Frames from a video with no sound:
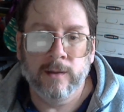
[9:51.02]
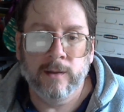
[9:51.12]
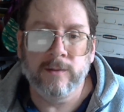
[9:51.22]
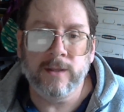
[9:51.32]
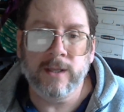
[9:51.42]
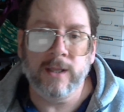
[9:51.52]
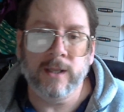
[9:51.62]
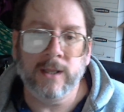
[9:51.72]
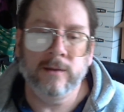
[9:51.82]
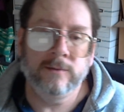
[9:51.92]

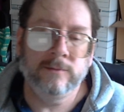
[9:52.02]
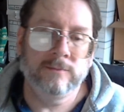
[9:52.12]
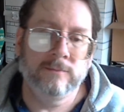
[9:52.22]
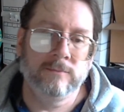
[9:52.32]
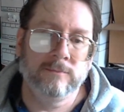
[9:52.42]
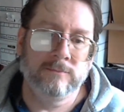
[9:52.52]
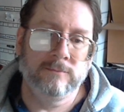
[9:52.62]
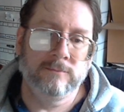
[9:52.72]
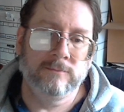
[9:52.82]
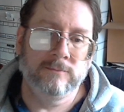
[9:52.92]
The
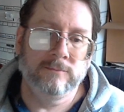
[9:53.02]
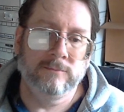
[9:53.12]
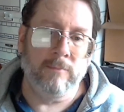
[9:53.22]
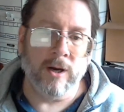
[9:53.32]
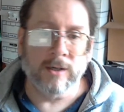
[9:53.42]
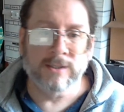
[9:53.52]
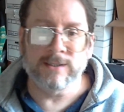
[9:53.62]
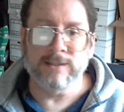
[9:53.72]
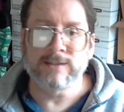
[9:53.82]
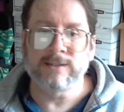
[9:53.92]

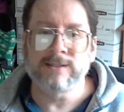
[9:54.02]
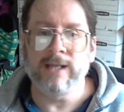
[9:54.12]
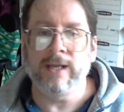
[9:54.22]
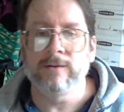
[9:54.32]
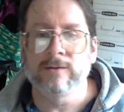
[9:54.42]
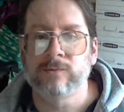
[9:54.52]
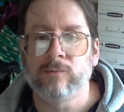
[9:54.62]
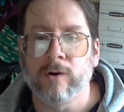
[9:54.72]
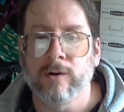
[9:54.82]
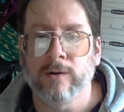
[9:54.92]
Marxist
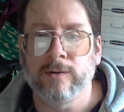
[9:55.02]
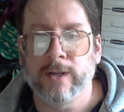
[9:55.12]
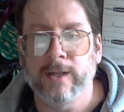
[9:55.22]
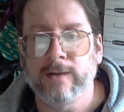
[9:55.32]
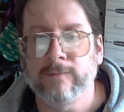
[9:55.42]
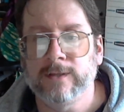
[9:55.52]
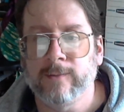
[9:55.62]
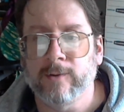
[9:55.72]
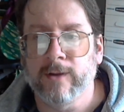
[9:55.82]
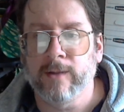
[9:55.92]
Sanders-Warren wing of the
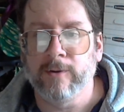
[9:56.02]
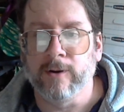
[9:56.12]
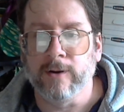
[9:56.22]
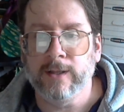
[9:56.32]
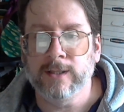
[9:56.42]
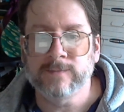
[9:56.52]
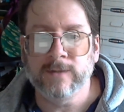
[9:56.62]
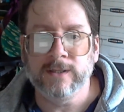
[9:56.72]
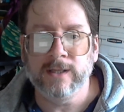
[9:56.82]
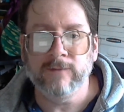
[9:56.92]
Democrat Party has
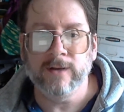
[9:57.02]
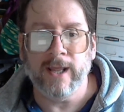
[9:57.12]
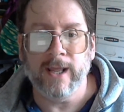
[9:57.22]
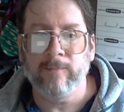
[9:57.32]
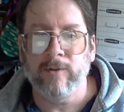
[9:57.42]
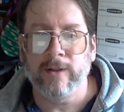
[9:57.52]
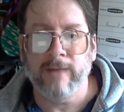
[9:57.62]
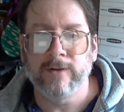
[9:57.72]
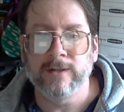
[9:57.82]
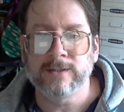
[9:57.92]
been given ample
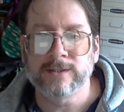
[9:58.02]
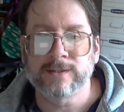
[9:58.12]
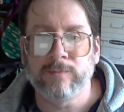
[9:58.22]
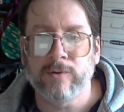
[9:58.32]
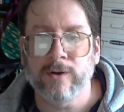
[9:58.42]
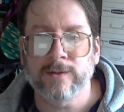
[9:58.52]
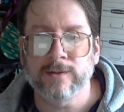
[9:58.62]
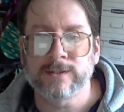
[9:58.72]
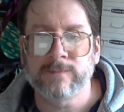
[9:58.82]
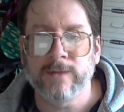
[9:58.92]
evidence to support their
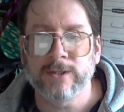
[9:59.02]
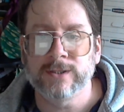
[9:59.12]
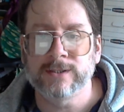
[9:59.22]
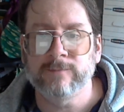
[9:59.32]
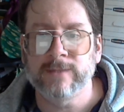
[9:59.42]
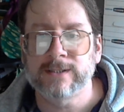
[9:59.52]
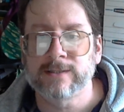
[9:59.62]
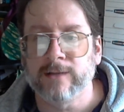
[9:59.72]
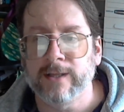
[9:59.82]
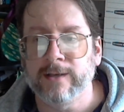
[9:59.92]
suspicions of Mrs.
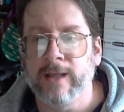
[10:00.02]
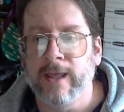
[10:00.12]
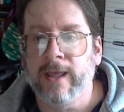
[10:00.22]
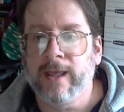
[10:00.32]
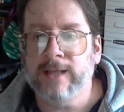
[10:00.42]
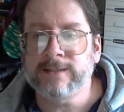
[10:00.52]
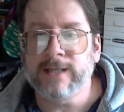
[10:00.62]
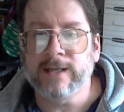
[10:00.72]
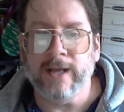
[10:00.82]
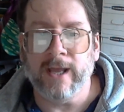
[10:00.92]
Clinton as a
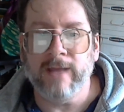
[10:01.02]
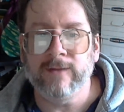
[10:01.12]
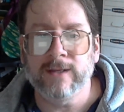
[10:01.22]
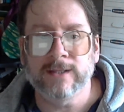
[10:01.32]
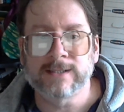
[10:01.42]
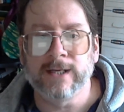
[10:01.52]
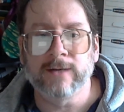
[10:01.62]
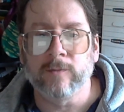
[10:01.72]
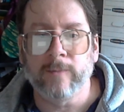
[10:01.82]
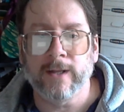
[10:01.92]
conniving and
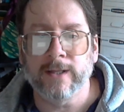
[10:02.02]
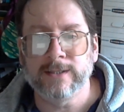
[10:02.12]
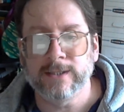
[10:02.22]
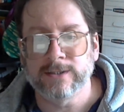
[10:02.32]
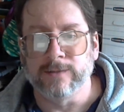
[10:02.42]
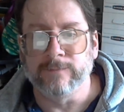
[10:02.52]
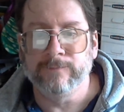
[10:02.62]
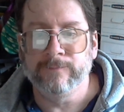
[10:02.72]
cynical politician.